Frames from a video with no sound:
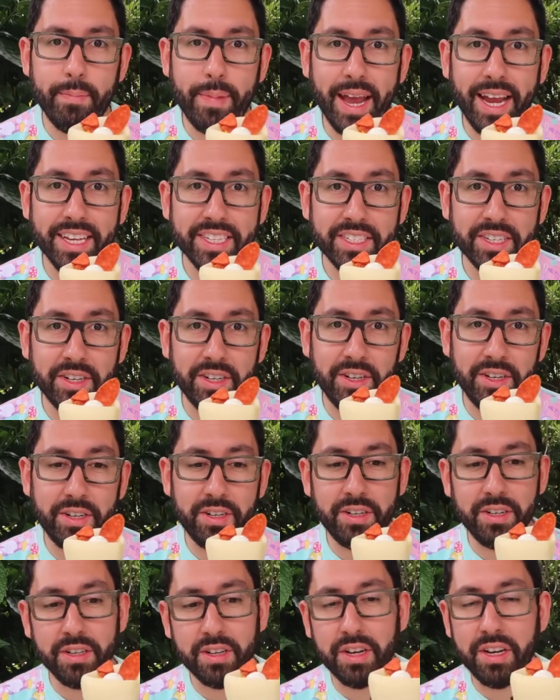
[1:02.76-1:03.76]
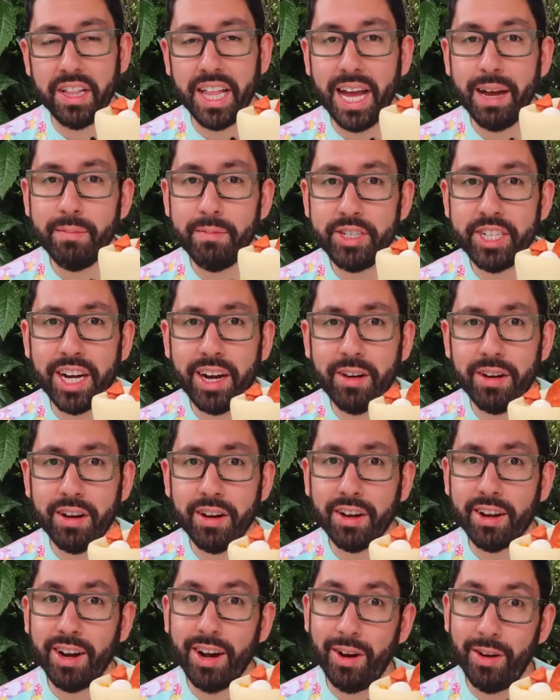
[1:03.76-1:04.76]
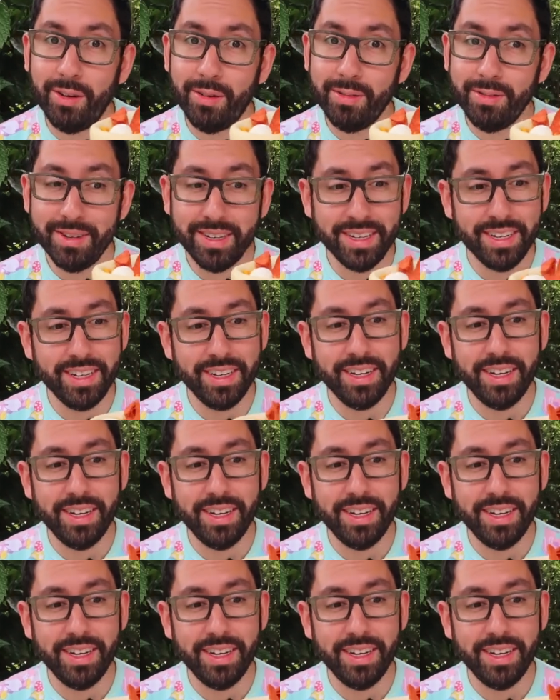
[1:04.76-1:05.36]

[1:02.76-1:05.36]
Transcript: basil clam chowder cone.